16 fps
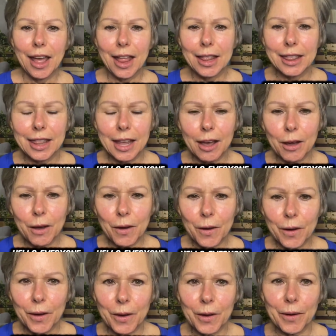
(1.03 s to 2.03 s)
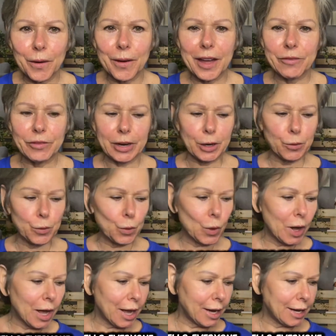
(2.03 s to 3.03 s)
Hello
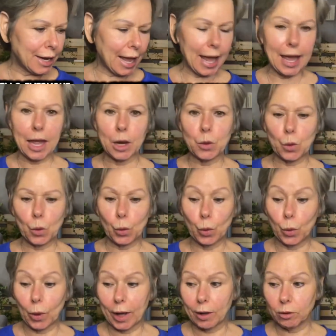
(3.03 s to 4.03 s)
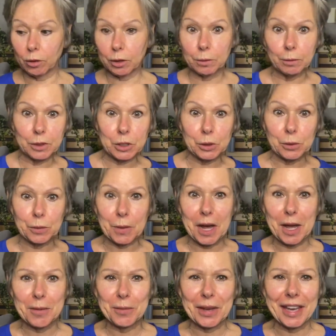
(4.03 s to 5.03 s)
everyone and welcome to
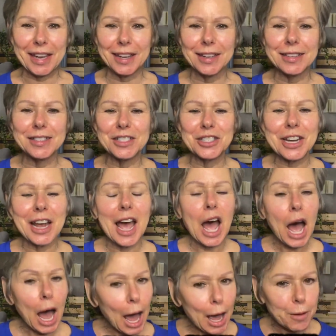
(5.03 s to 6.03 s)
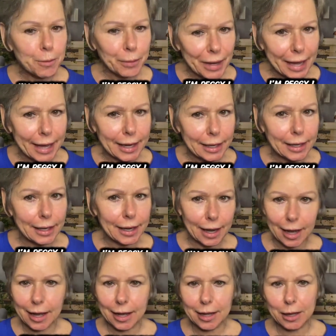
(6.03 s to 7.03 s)
my page. I'm
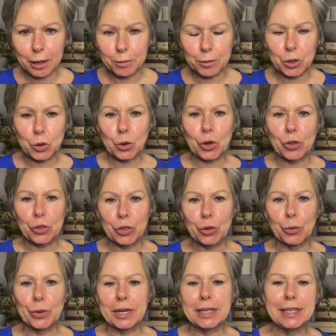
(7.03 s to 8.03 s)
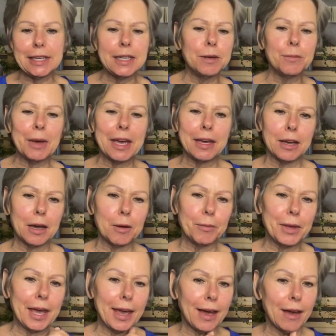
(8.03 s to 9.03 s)
Peggy. I am your 3D
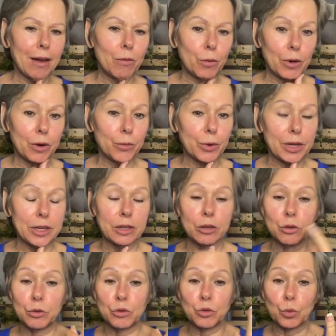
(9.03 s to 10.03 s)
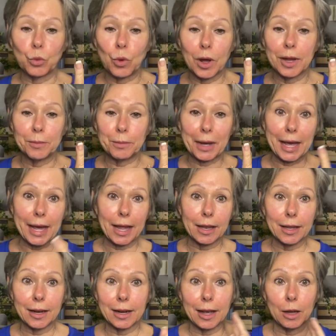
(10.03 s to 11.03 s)
makeup gal where we use one
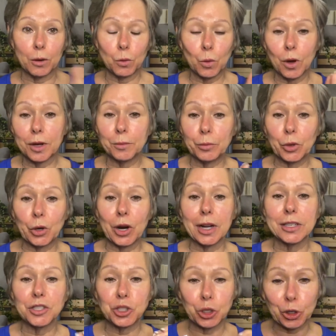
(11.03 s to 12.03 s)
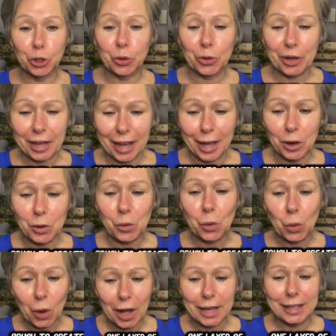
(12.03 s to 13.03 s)
palette and one brush to create
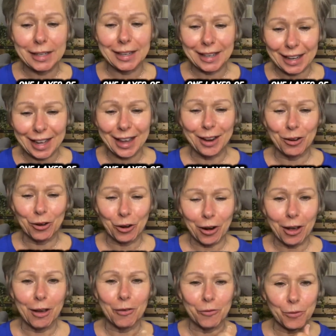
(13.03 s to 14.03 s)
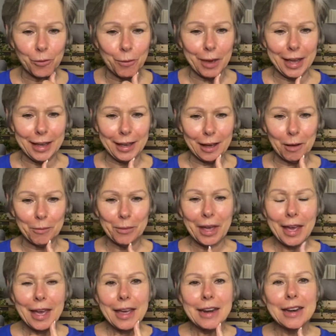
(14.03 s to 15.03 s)
one layer of makeup.
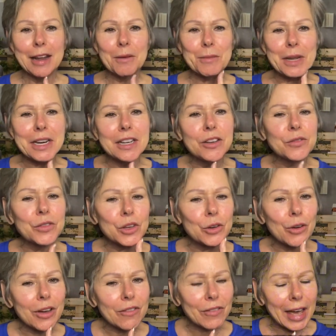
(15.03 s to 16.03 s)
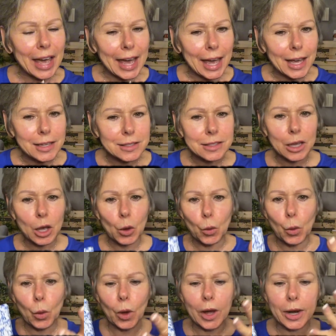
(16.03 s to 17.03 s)
Now many of you have asked,
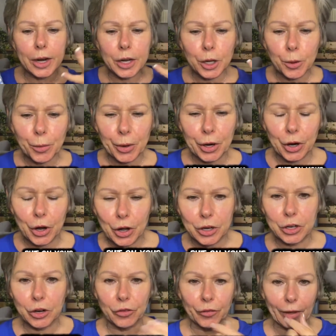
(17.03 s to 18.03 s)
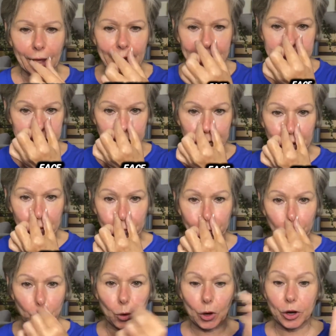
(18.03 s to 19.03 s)
what do you put on your face
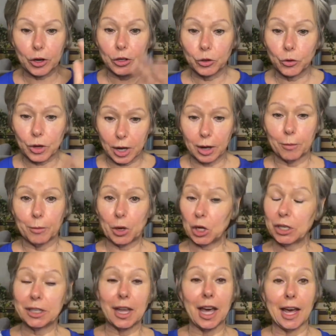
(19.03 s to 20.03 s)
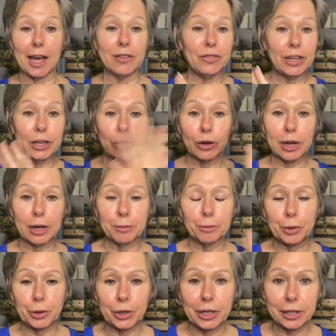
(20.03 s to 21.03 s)
before you come on live here
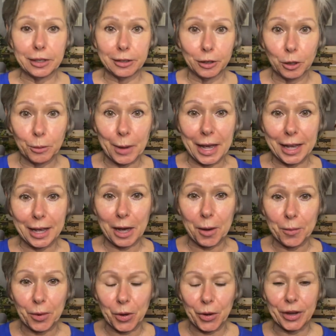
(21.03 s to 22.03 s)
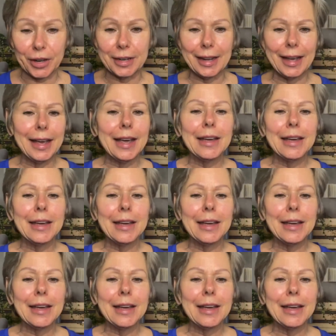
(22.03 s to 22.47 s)
and put your makeup on?